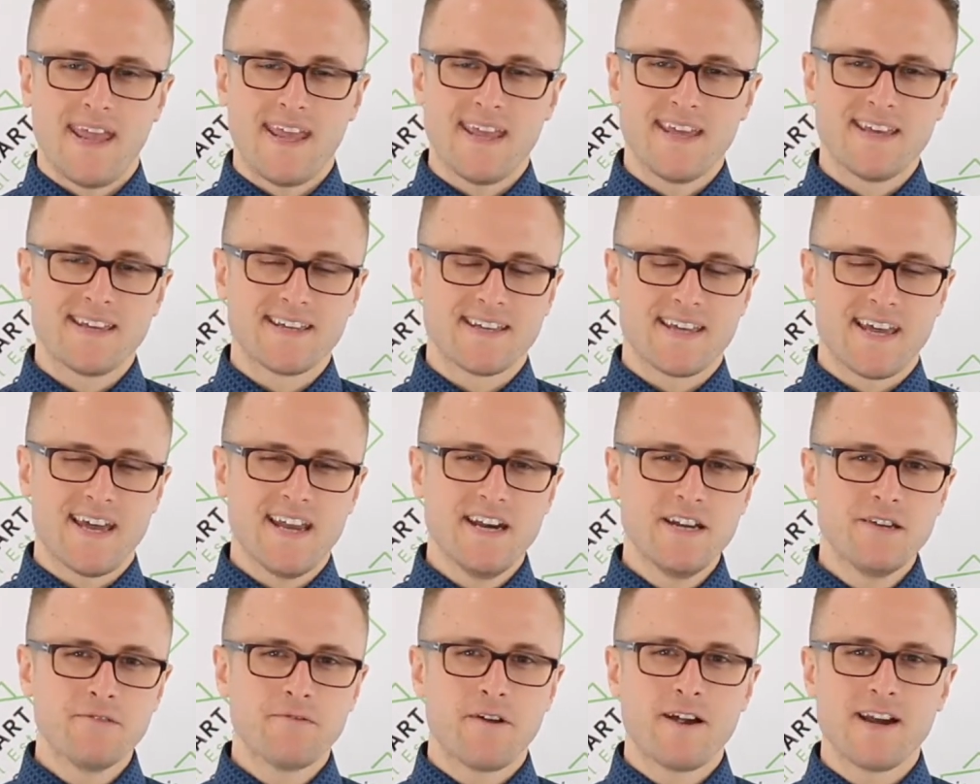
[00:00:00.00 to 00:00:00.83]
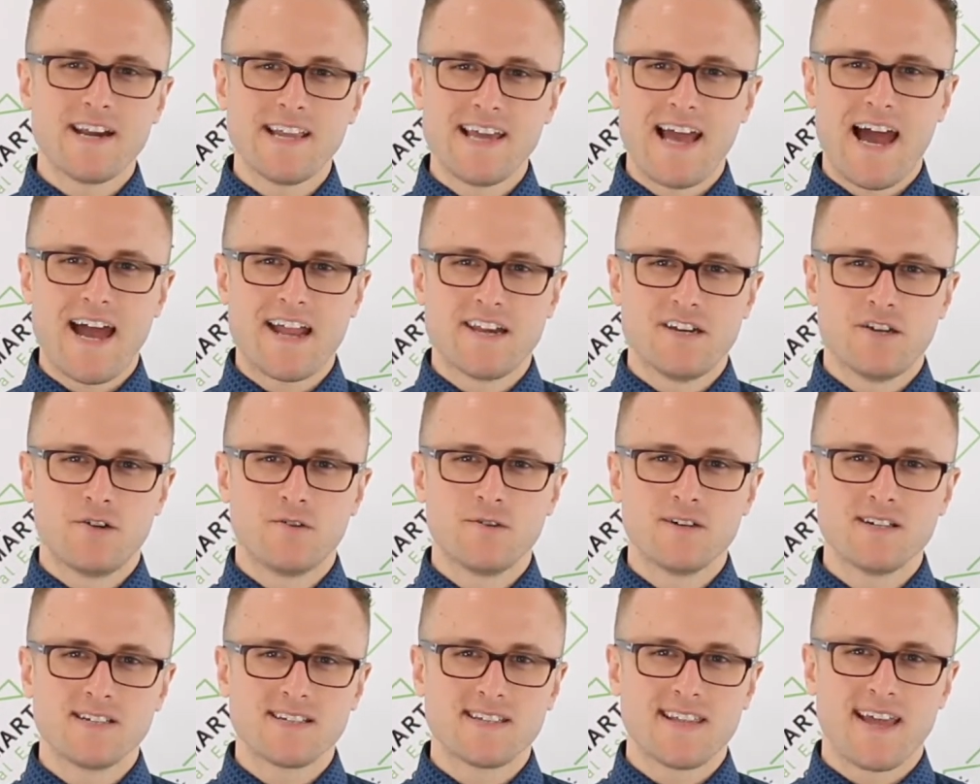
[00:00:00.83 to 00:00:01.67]
In getting ready, I
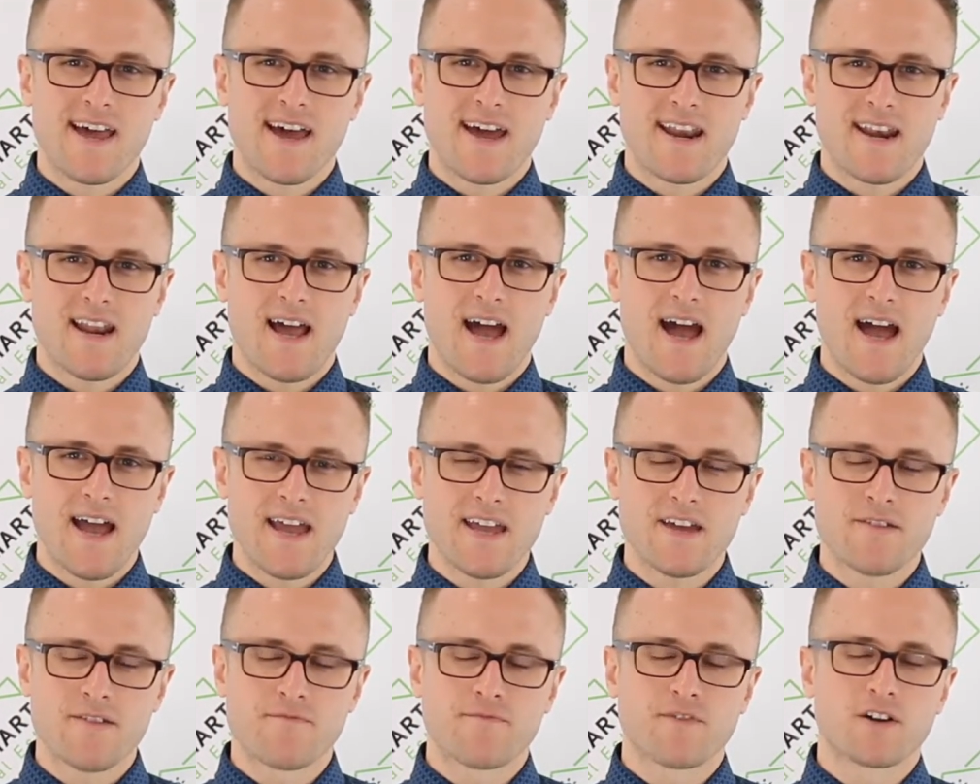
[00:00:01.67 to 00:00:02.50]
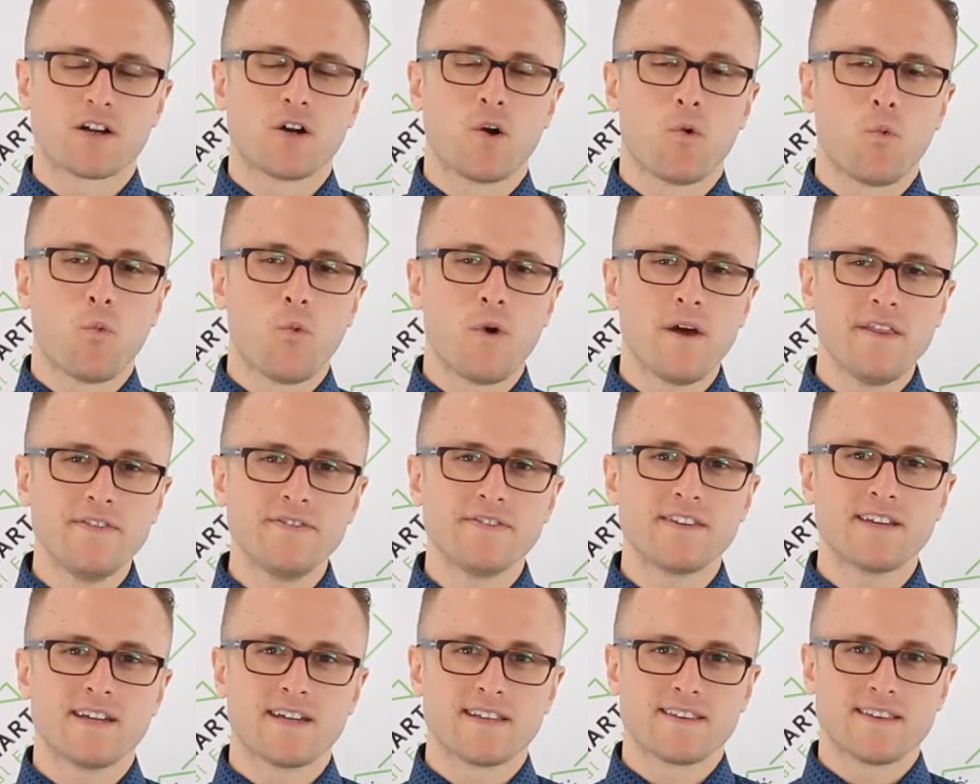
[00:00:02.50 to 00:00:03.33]
noticed that I have forgotten one
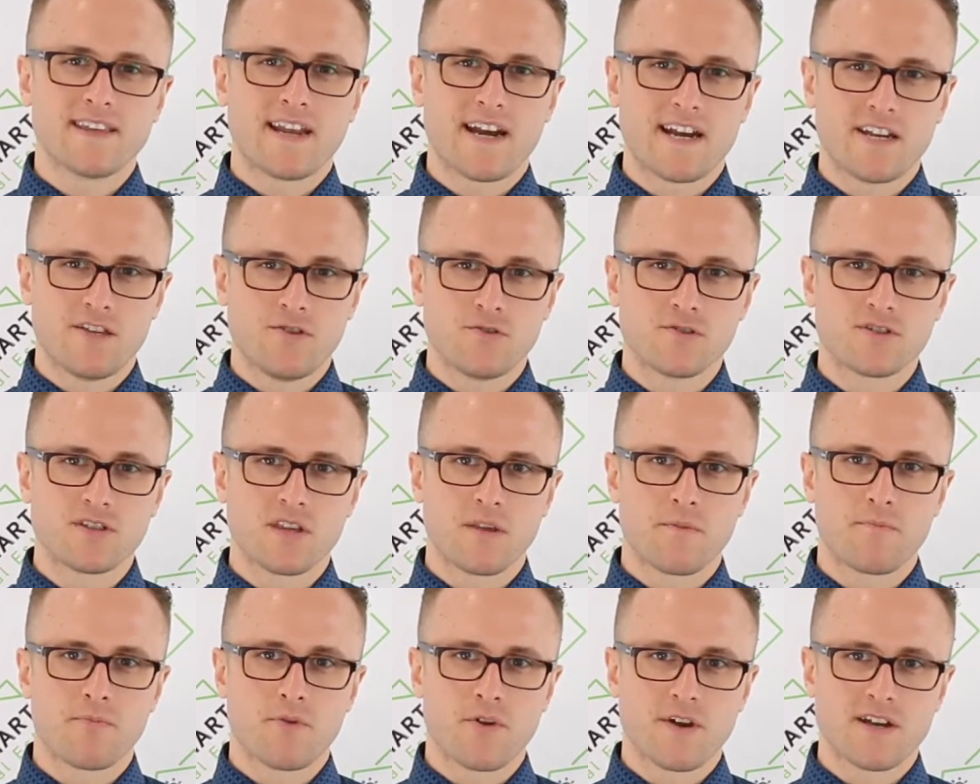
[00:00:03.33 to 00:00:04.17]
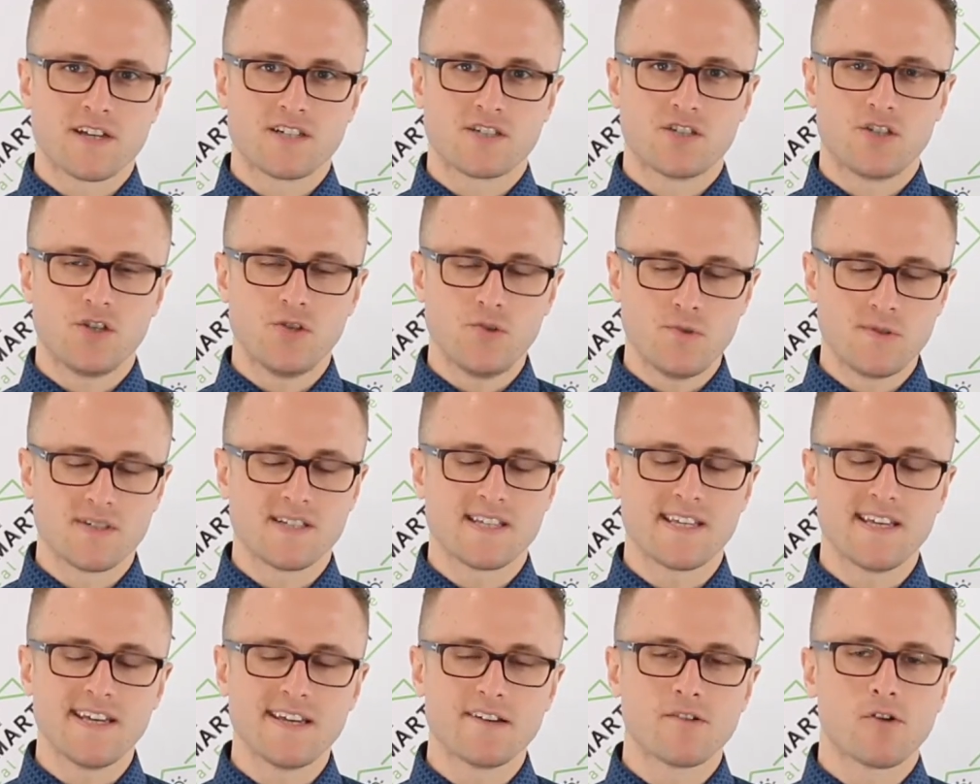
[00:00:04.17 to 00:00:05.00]
thing that I usually bring to
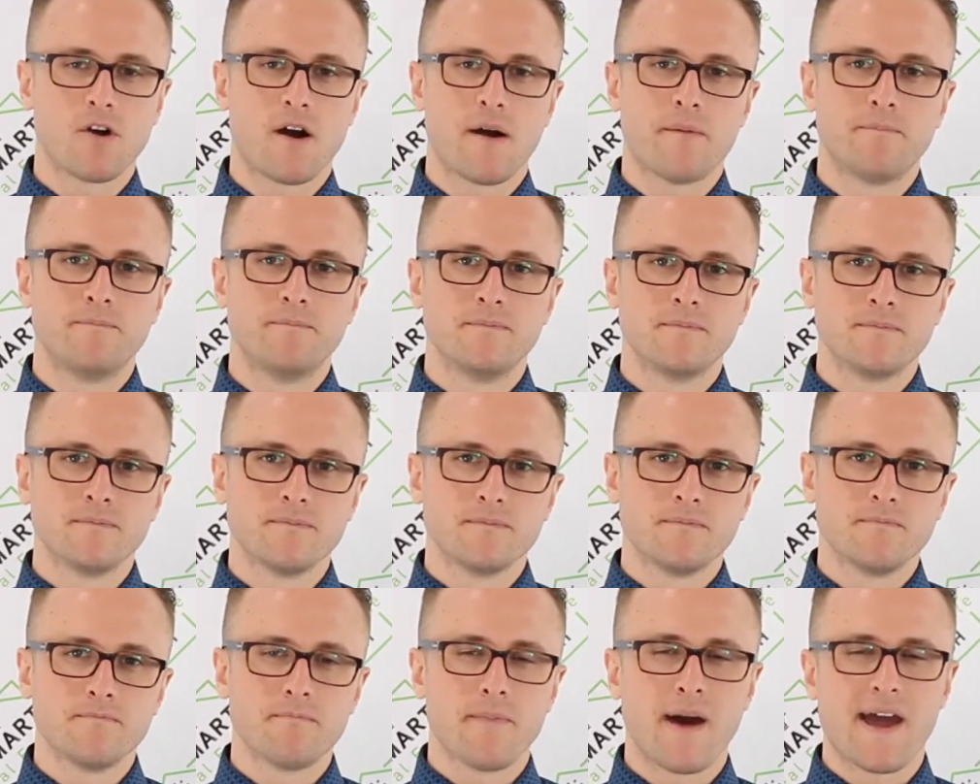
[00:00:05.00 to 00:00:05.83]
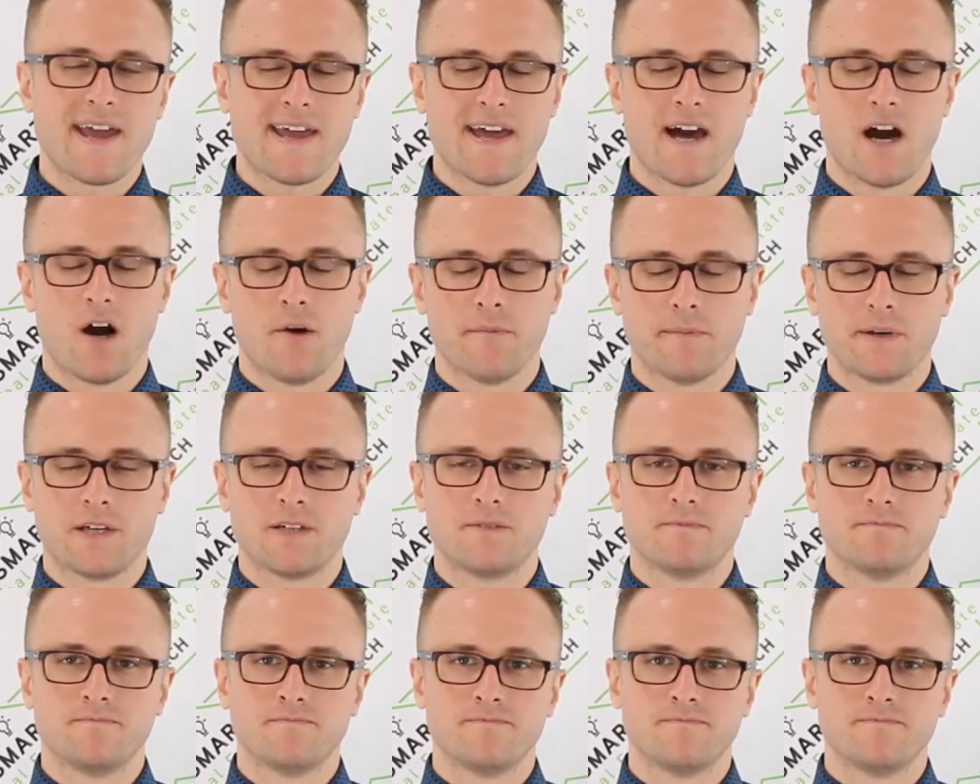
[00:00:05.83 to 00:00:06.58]
ski club, my helmet.